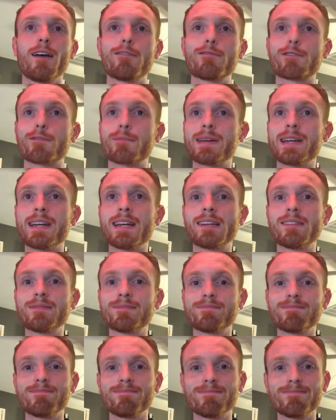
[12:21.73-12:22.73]
For me,
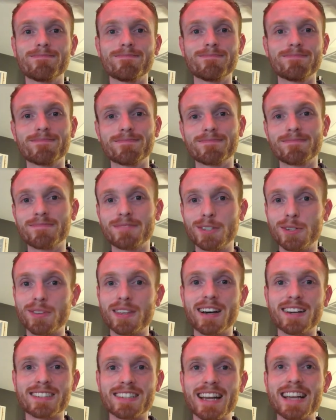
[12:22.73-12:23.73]

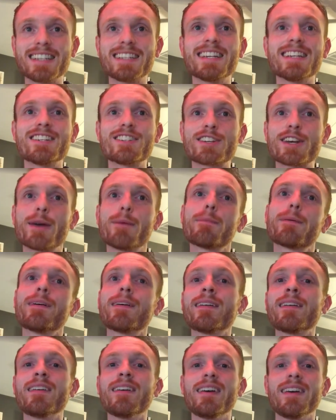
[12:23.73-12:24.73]
2018
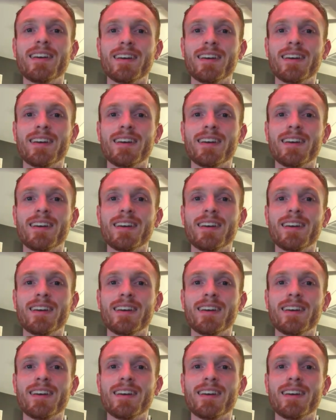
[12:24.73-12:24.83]
champion